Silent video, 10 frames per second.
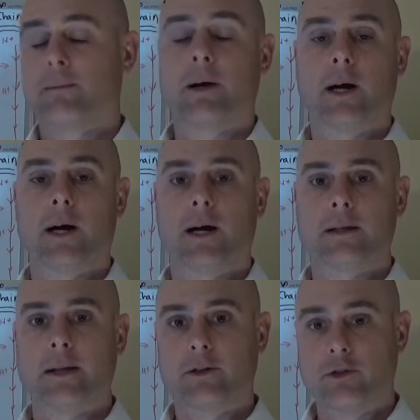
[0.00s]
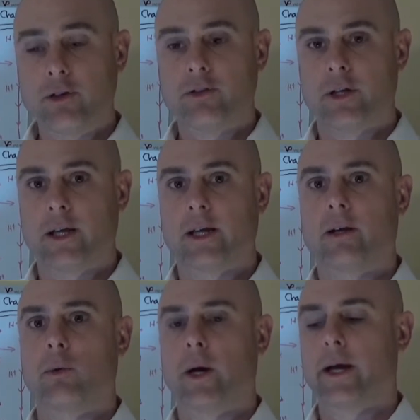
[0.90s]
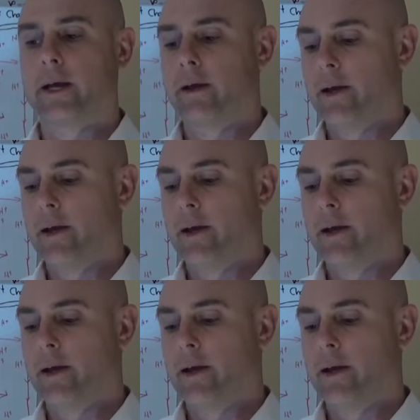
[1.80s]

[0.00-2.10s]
electricity in a way.